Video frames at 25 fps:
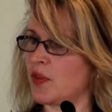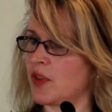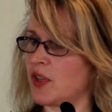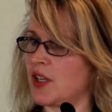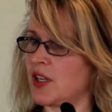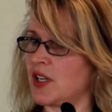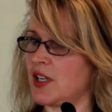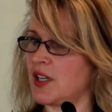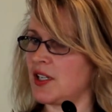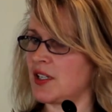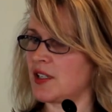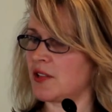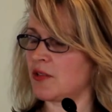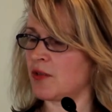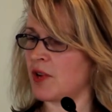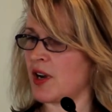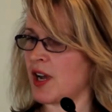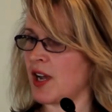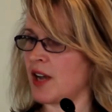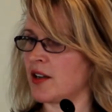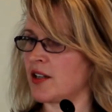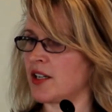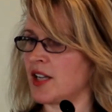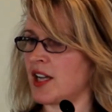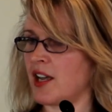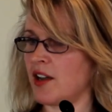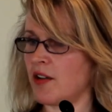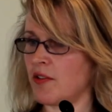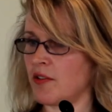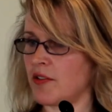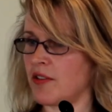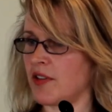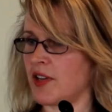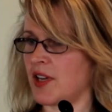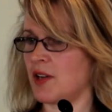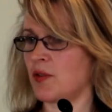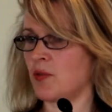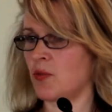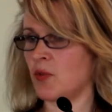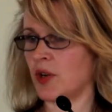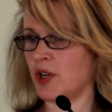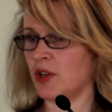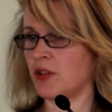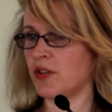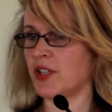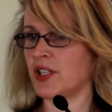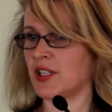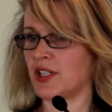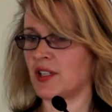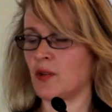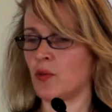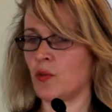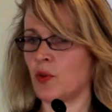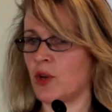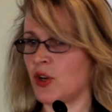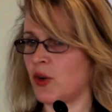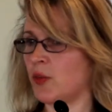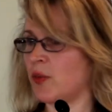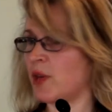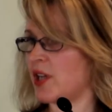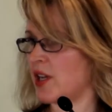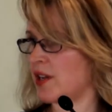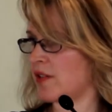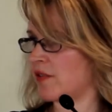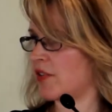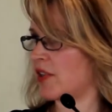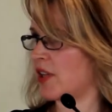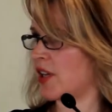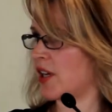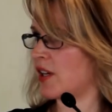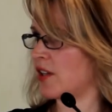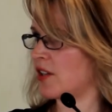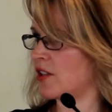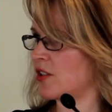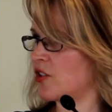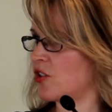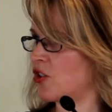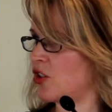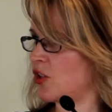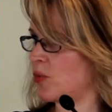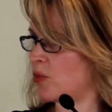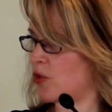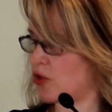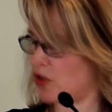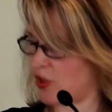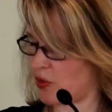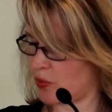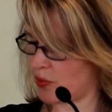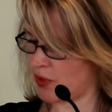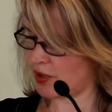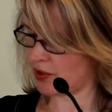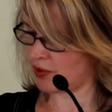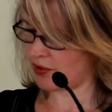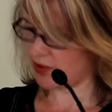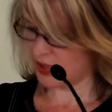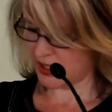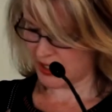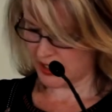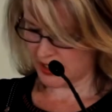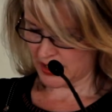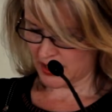that is around health and wellness and well-being for that consumer as well.